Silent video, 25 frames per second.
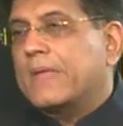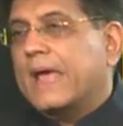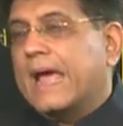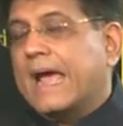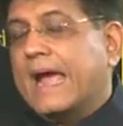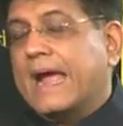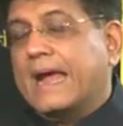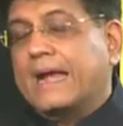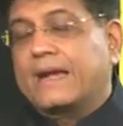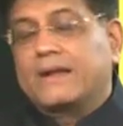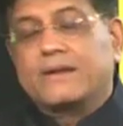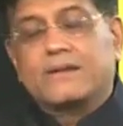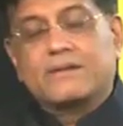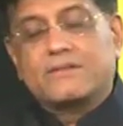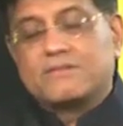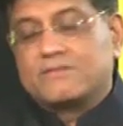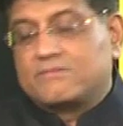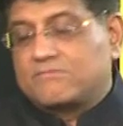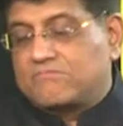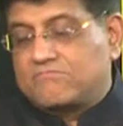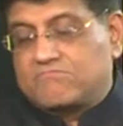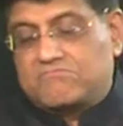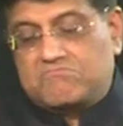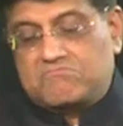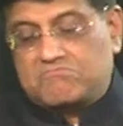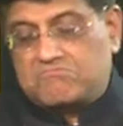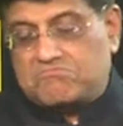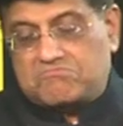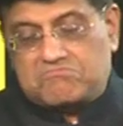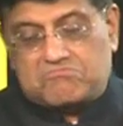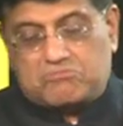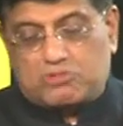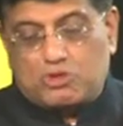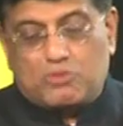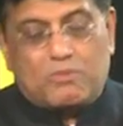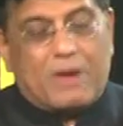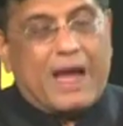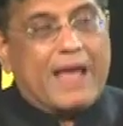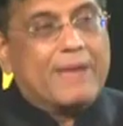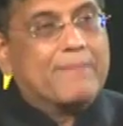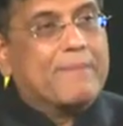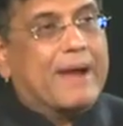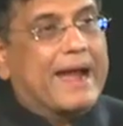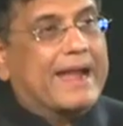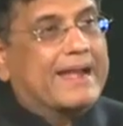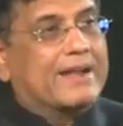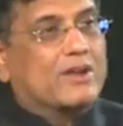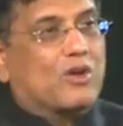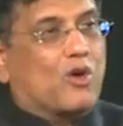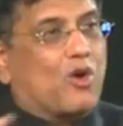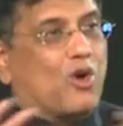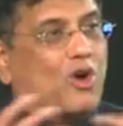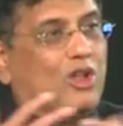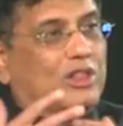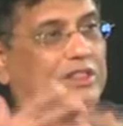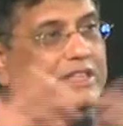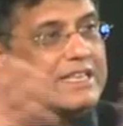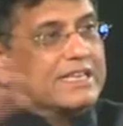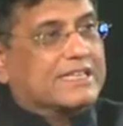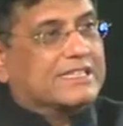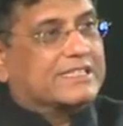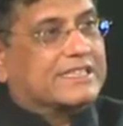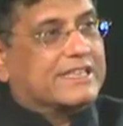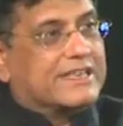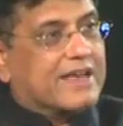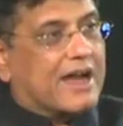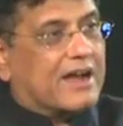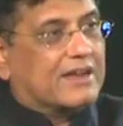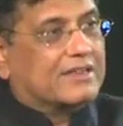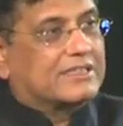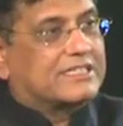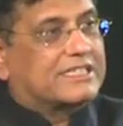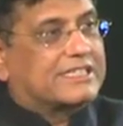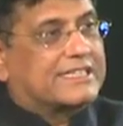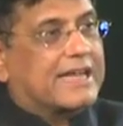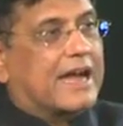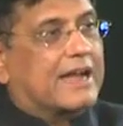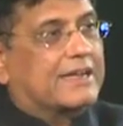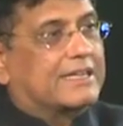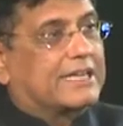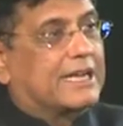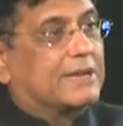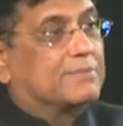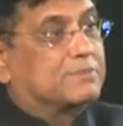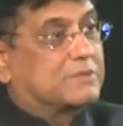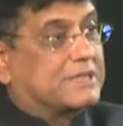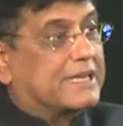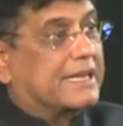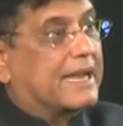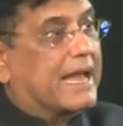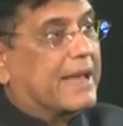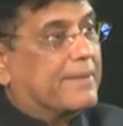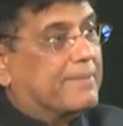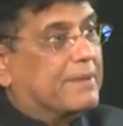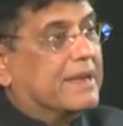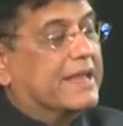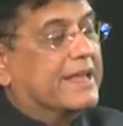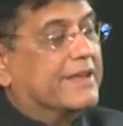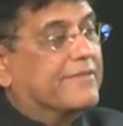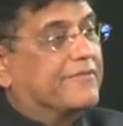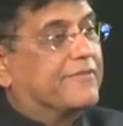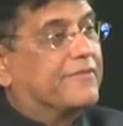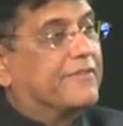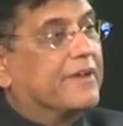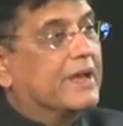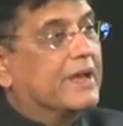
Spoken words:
And to my mind, all these young startups, and I believe